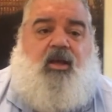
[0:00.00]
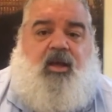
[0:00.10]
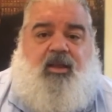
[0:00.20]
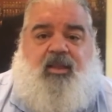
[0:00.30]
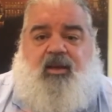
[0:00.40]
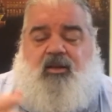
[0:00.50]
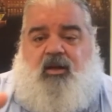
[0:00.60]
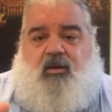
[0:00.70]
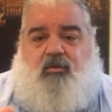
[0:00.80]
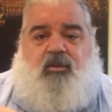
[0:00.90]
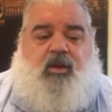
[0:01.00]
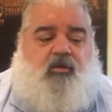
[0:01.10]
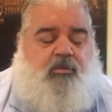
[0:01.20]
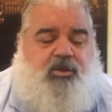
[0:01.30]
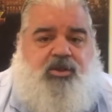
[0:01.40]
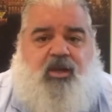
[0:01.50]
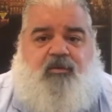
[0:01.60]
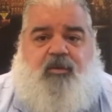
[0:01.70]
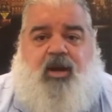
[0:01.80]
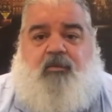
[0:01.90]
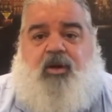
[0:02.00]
And then, you know, then we'll proceed from there.